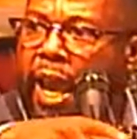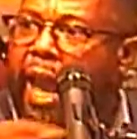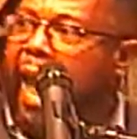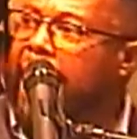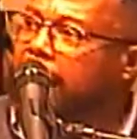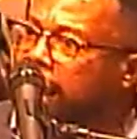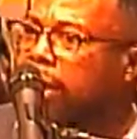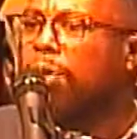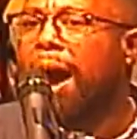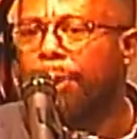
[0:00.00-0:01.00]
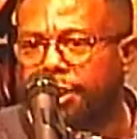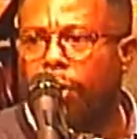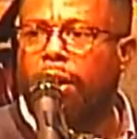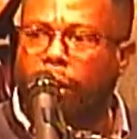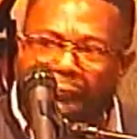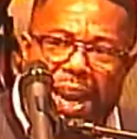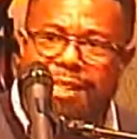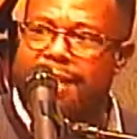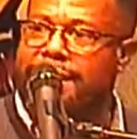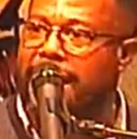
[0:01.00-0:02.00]
And here you are with your
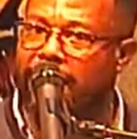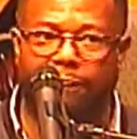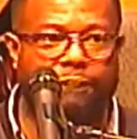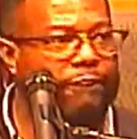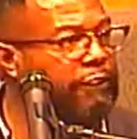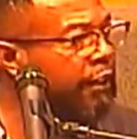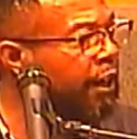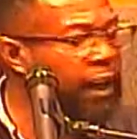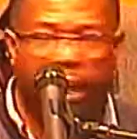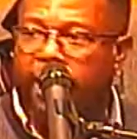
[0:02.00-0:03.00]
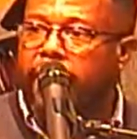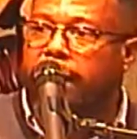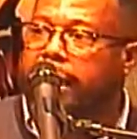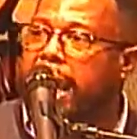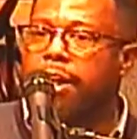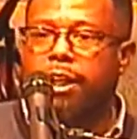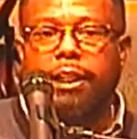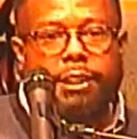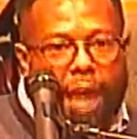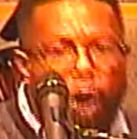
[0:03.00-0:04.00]
crazy self getting
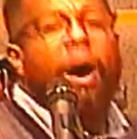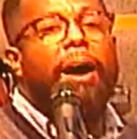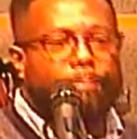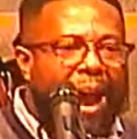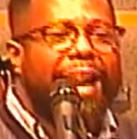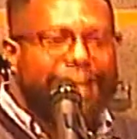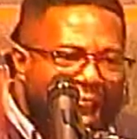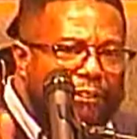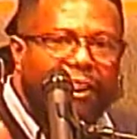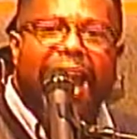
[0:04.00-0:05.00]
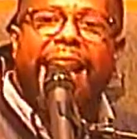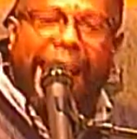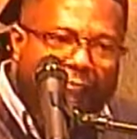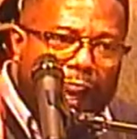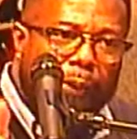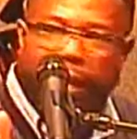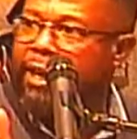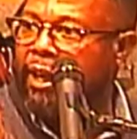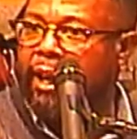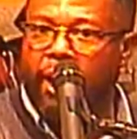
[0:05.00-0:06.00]
tore up by the devil and the enemy
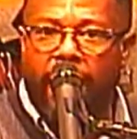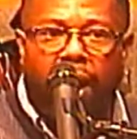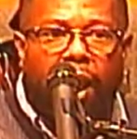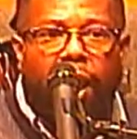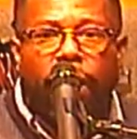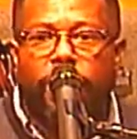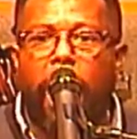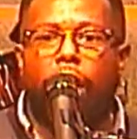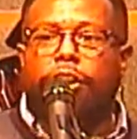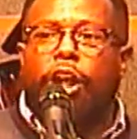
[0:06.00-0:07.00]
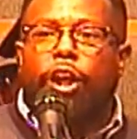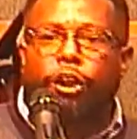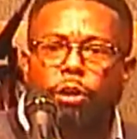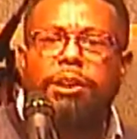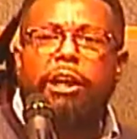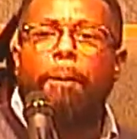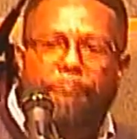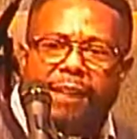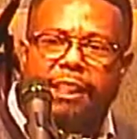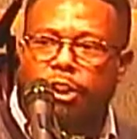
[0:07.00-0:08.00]
because you so
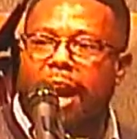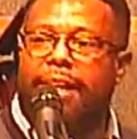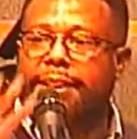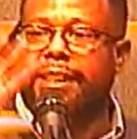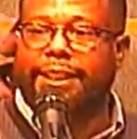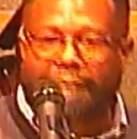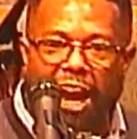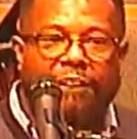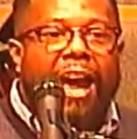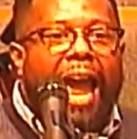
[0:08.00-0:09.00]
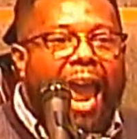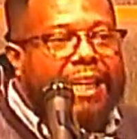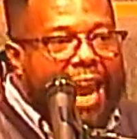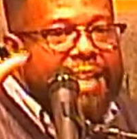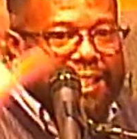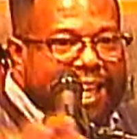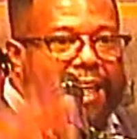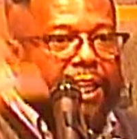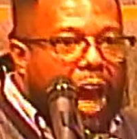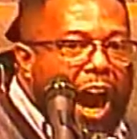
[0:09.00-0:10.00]
busy trying to see stuff and can't see
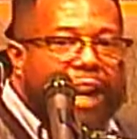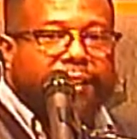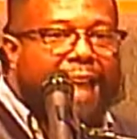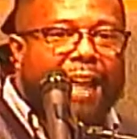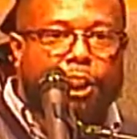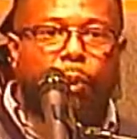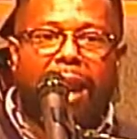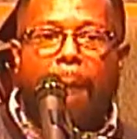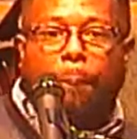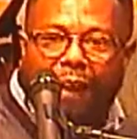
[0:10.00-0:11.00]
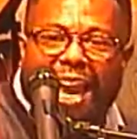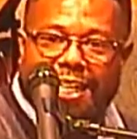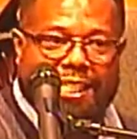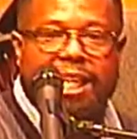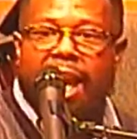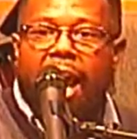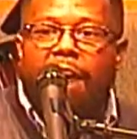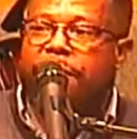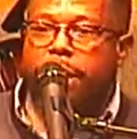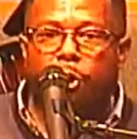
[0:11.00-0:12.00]
God has got you in a place
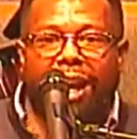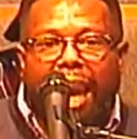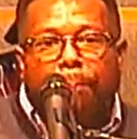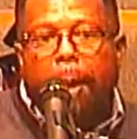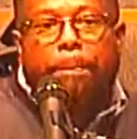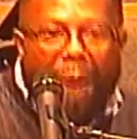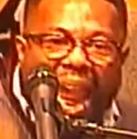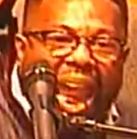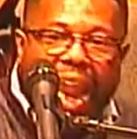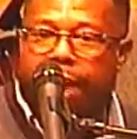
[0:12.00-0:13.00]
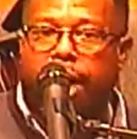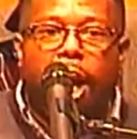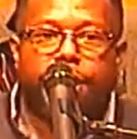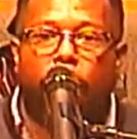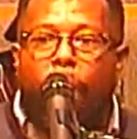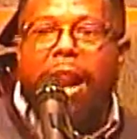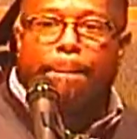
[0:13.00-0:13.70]
for you to get prepared to win a